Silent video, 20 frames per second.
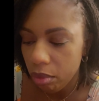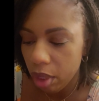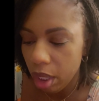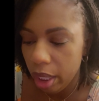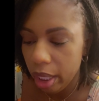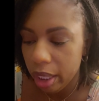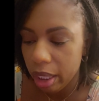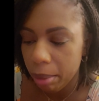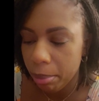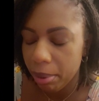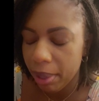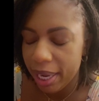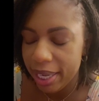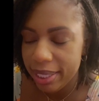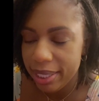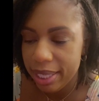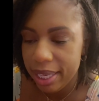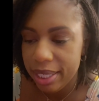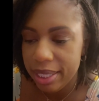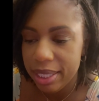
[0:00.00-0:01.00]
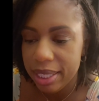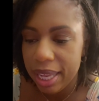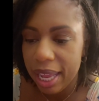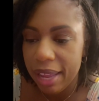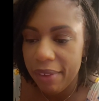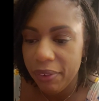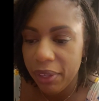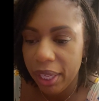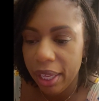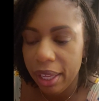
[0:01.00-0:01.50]
in the process to
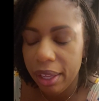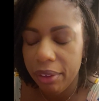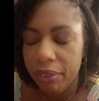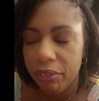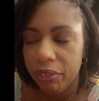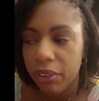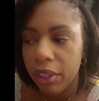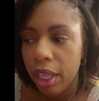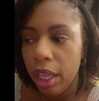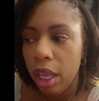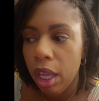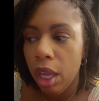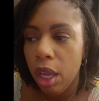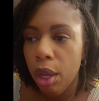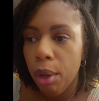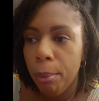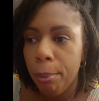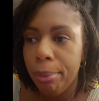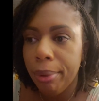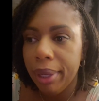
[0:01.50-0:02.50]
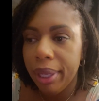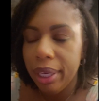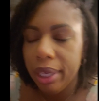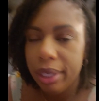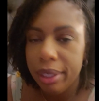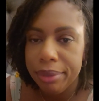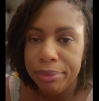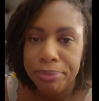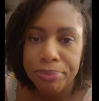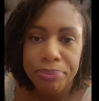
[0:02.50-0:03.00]
IVF. But
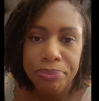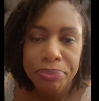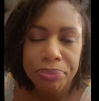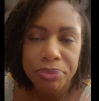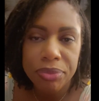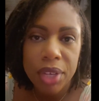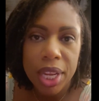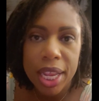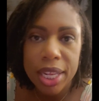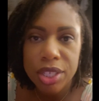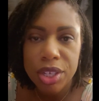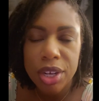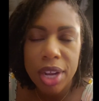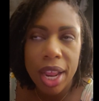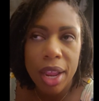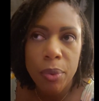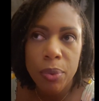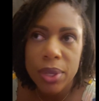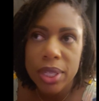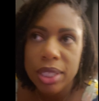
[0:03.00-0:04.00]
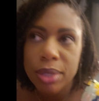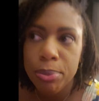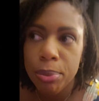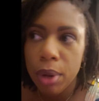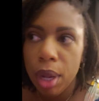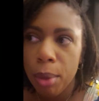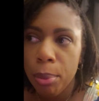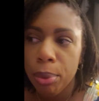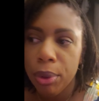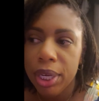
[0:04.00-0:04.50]
yesterday was
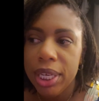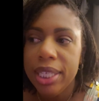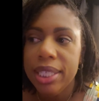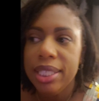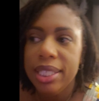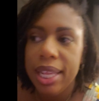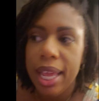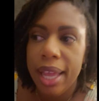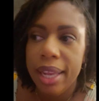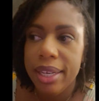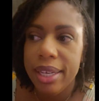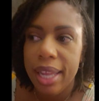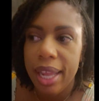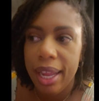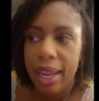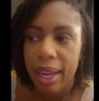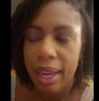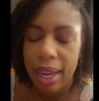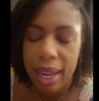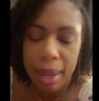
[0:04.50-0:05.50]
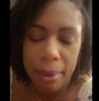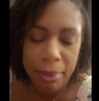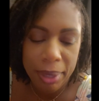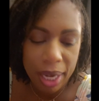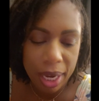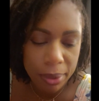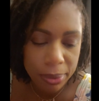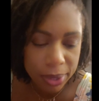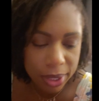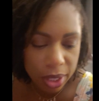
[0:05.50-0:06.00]
a pretty sad day. I
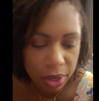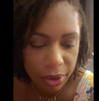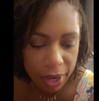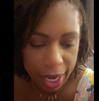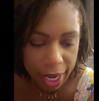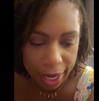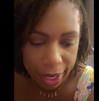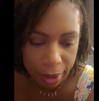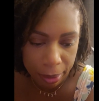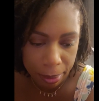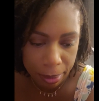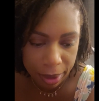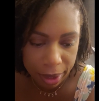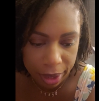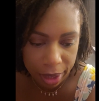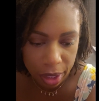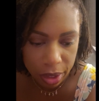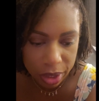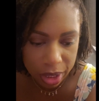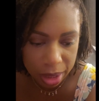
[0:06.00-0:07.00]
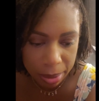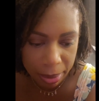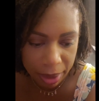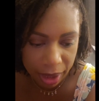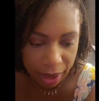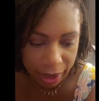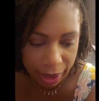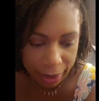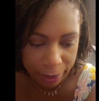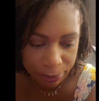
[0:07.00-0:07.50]
mean, I was okay, but
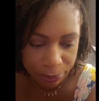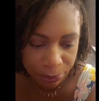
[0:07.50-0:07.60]
ultimately